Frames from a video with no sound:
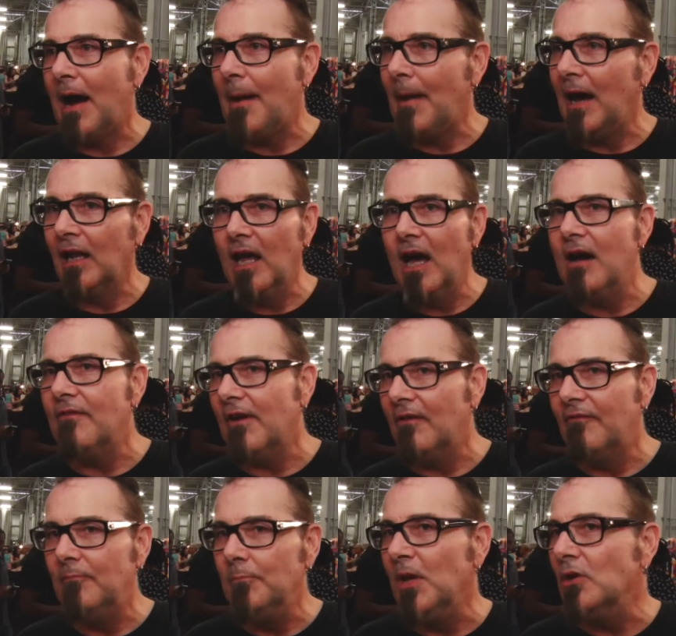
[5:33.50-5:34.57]
by my love
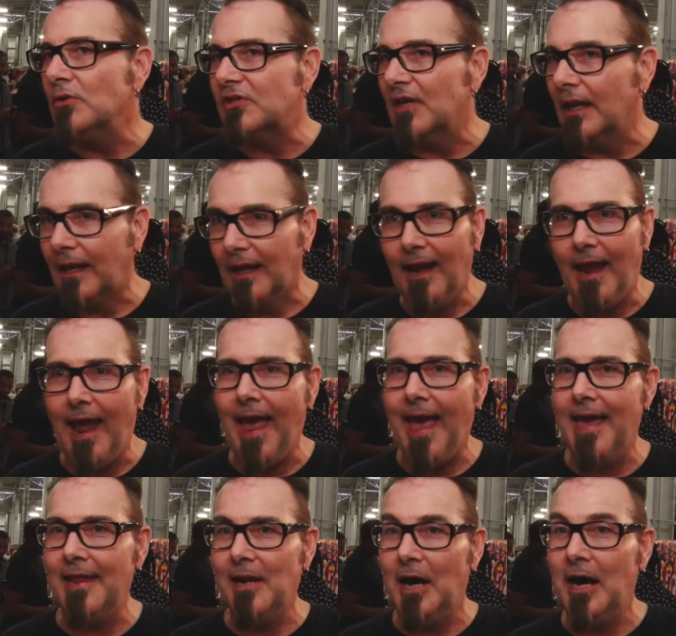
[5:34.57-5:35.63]
of music
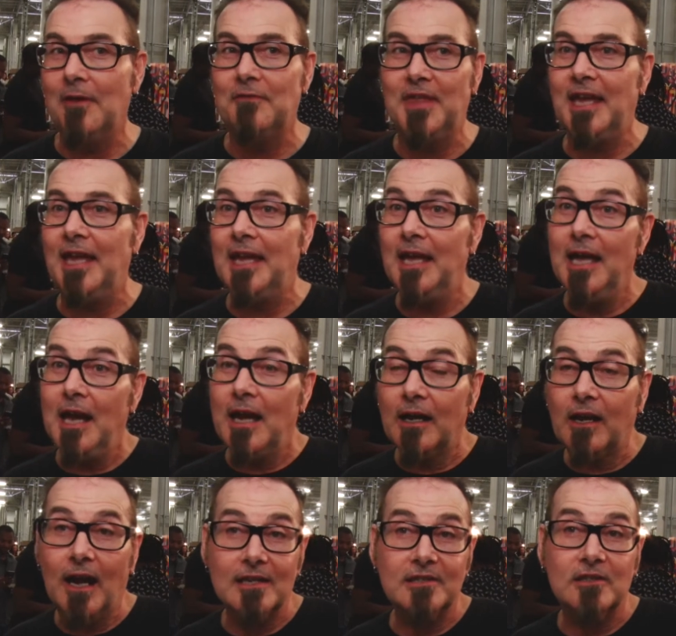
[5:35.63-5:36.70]
and of the
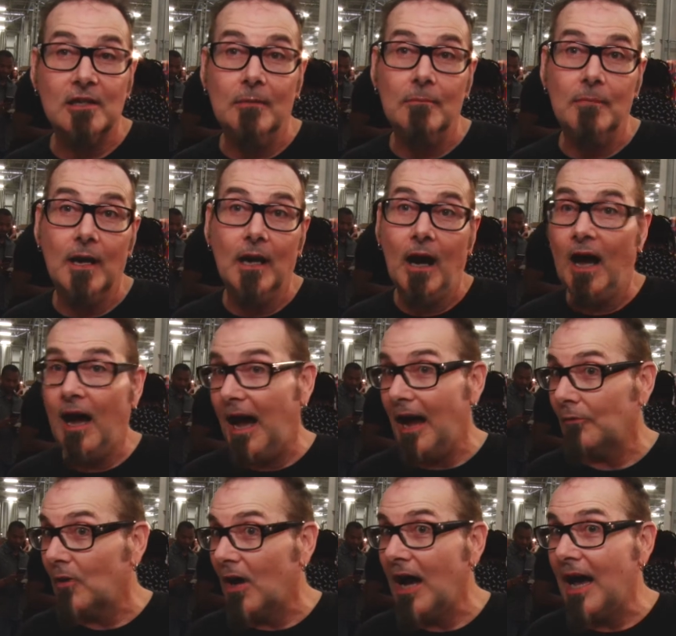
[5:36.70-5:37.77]
custom
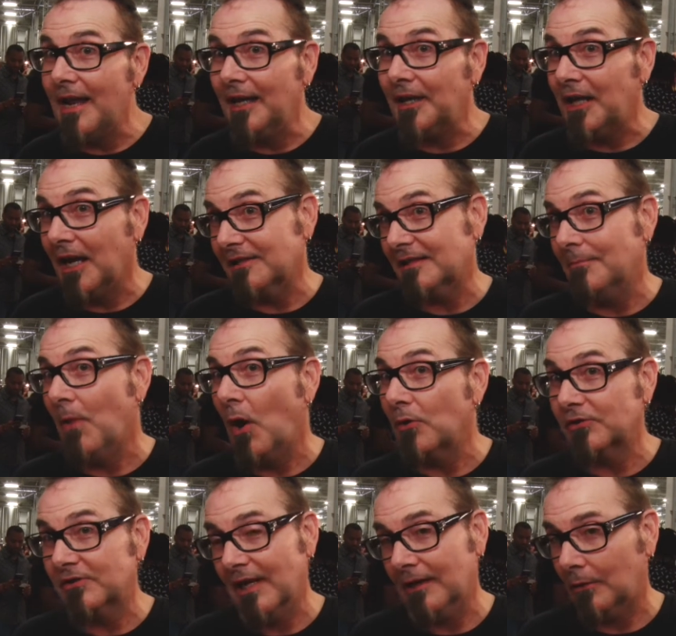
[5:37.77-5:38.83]
hot rod and custom
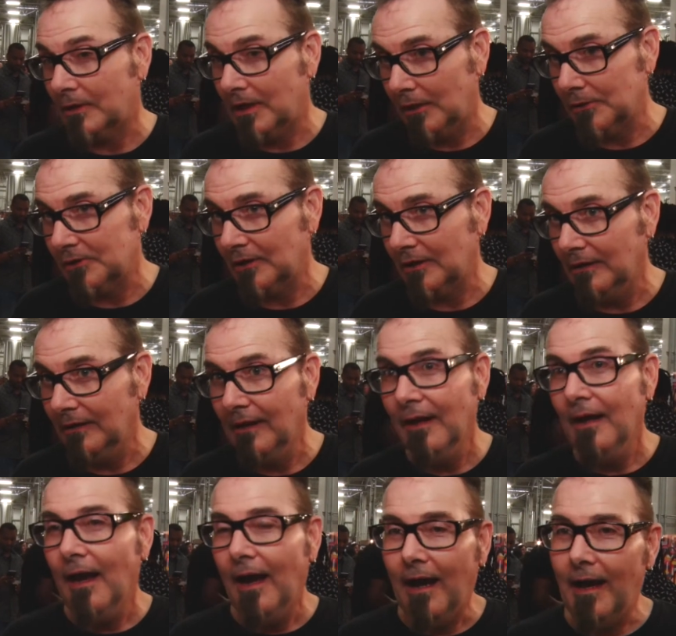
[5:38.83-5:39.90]
motorcycle culture.
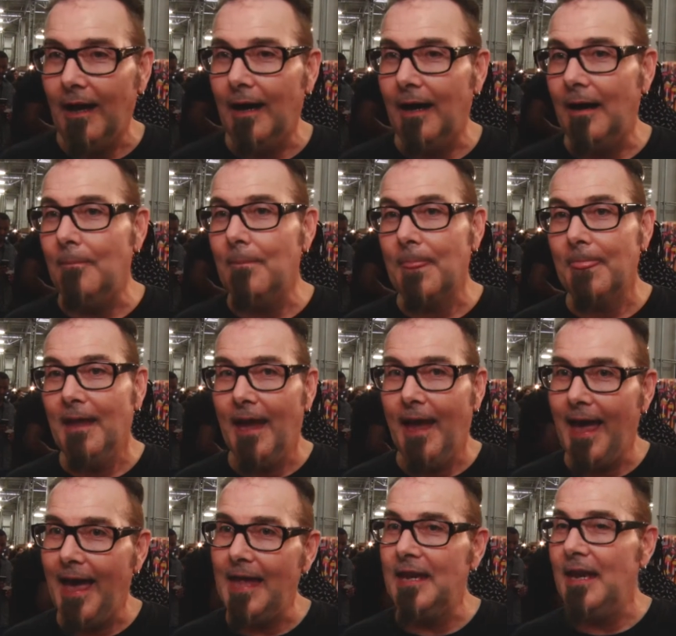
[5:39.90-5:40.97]
Um,
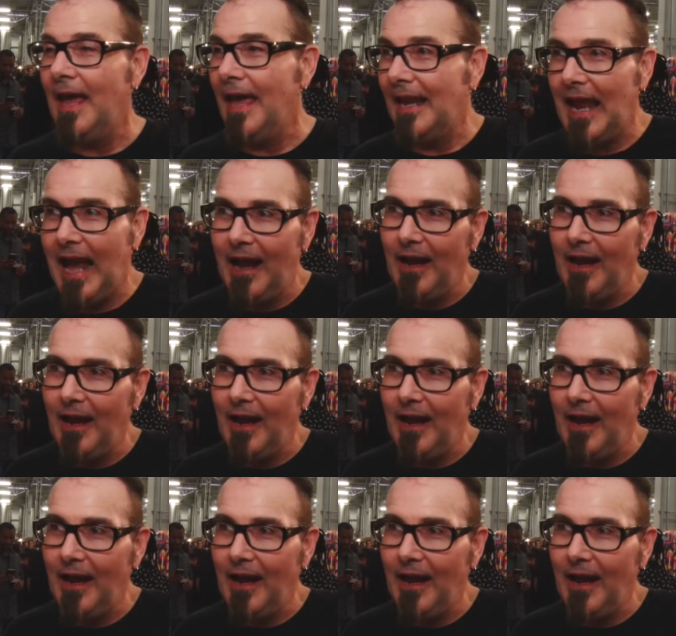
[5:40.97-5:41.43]
and and